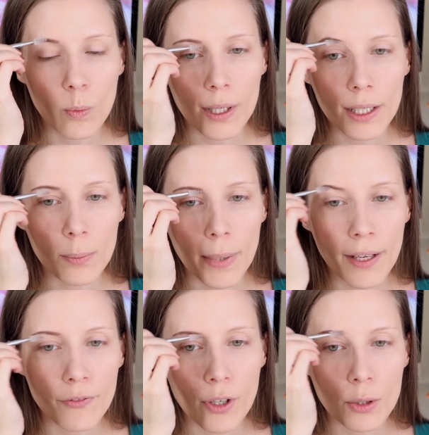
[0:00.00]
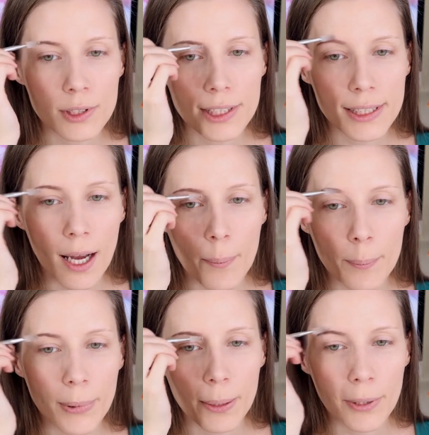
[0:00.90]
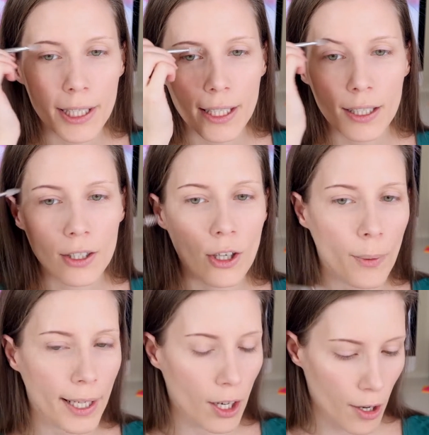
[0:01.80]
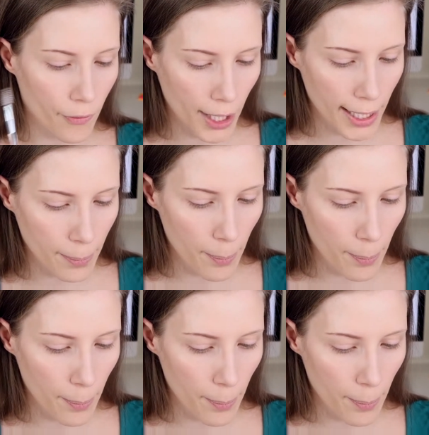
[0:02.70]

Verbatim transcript: Will my phone stop beeping and going off like